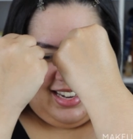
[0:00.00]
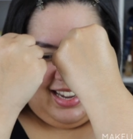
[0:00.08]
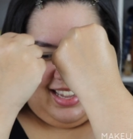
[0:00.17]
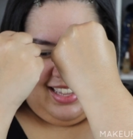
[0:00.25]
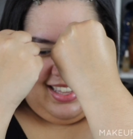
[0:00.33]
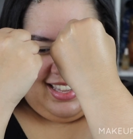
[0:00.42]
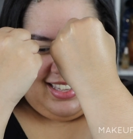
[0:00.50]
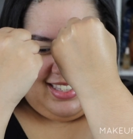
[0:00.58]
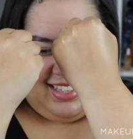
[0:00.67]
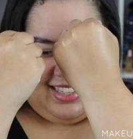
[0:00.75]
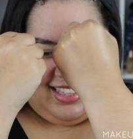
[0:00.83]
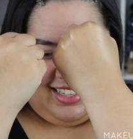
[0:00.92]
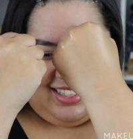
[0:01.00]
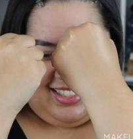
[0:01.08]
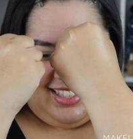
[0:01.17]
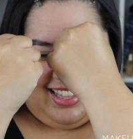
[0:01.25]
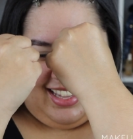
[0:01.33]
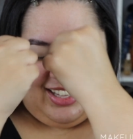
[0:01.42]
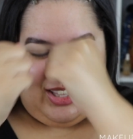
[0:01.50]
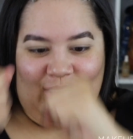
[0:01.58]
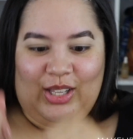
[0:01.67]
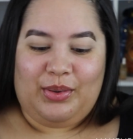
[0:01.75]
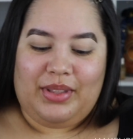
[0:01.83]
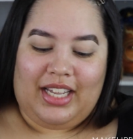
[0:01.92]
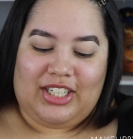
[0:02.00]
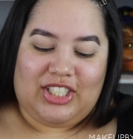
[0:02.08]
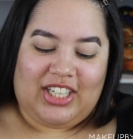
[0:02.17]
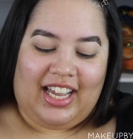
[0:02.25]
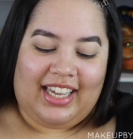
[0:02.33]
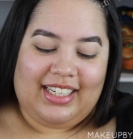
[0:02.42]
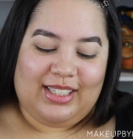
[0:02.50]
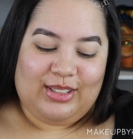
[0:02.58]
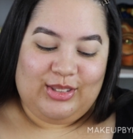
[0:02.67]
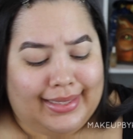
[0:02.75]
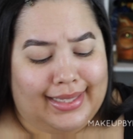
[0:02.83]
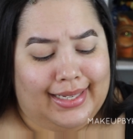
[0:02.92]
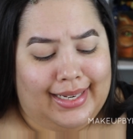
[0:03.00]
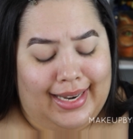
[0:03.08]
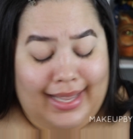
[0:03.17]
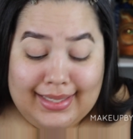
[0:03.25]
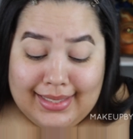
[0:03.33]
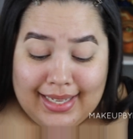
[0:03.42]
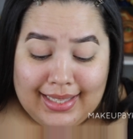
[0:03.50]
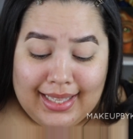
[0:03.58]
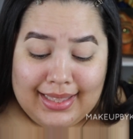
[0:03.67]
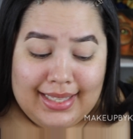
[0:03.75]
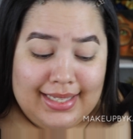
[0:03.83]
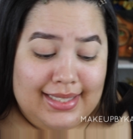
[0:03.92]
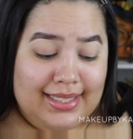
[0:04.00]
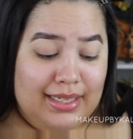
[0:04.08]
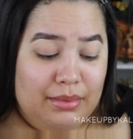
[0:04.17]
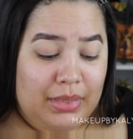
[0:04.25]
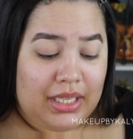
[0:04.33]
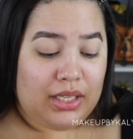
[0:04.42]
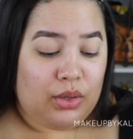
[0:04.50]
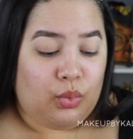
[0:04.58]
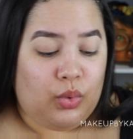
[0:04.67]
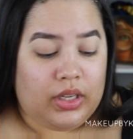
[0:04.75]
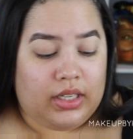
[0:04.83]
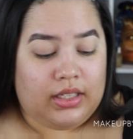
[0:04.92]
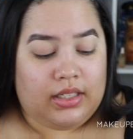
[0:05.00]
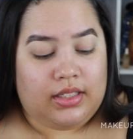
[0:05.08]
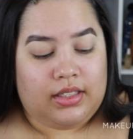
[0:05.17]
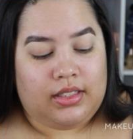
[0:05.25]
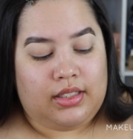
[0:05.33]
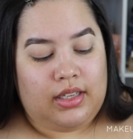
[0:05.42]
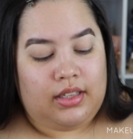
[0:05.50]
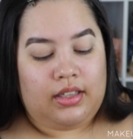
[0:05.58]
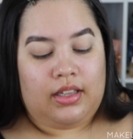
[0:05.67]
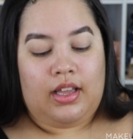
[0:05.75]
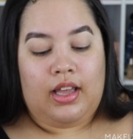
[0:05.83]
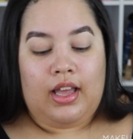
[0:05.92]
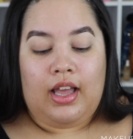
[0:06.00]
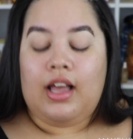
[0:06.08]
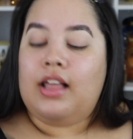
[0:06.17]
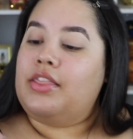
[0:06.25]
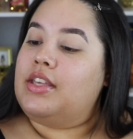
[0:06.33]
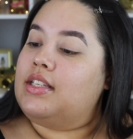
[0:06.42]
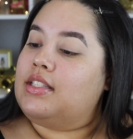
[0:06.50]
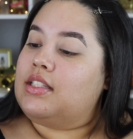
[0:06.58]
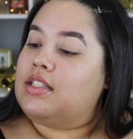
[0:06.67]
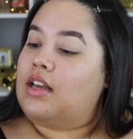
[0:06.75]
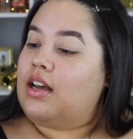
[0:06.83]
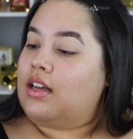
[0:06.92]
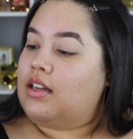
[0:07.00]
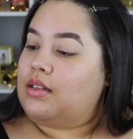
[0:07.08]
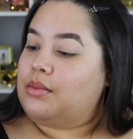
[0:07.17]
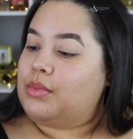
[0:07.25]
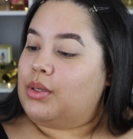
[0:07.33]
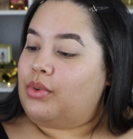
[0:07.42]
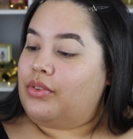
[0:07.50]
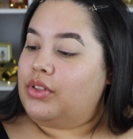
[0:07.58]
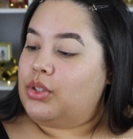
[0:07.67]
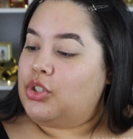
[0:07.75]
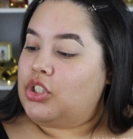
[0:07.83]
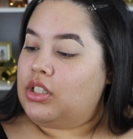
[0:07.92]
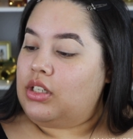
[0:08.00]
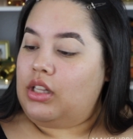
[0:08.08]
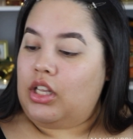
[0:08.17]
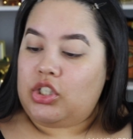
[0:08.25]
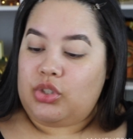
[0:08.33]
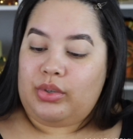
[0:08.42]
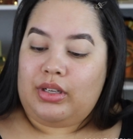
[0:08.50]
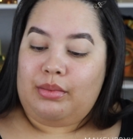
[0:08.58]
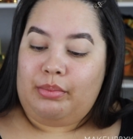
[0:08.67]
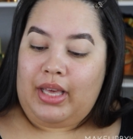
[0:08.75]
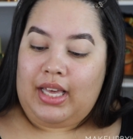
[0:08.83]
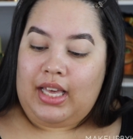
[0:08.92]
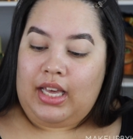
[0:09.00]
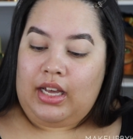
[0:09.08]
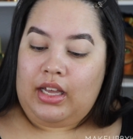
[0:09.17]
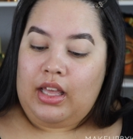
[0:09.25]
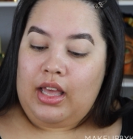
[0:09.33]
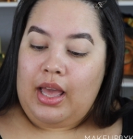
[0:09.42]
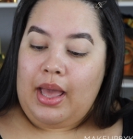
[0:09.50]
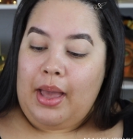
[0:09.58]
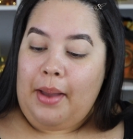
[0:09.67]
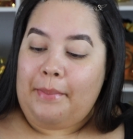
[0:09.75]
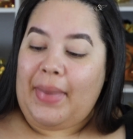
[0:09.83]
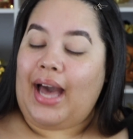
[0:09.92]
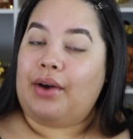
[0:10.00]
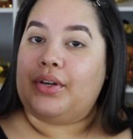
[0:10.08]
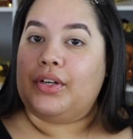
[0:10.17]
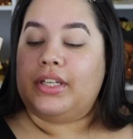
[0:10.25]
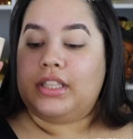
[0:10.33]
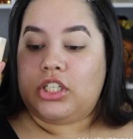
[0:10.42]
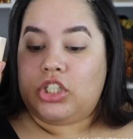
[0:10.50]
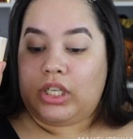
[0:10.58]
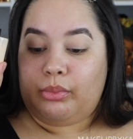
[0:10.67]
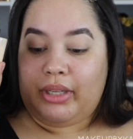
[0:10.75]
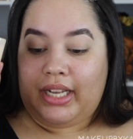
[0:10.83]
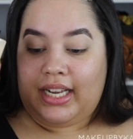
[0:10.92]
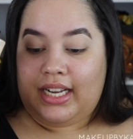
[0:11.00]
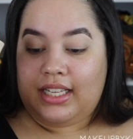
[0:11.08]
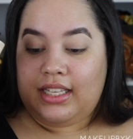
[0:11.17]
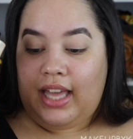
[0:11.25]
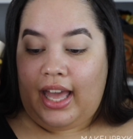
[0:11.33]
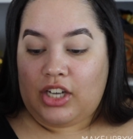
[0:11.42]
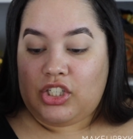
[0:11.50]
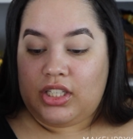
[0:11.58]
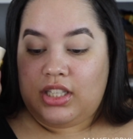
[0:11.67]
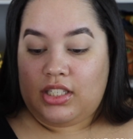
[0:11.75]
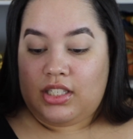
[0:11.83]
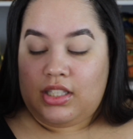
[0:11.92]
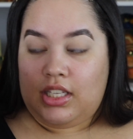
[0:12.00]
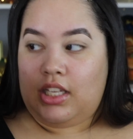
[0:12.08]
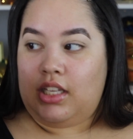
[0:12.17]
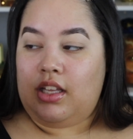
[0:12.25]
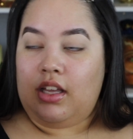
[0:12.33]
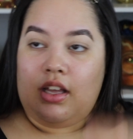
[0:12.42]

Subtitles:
Nice, look at that. You see that glow and that shine? The next thing that they sent me was this Revolution Luxury Baking Powder in the shade Banana. Actually, this is the...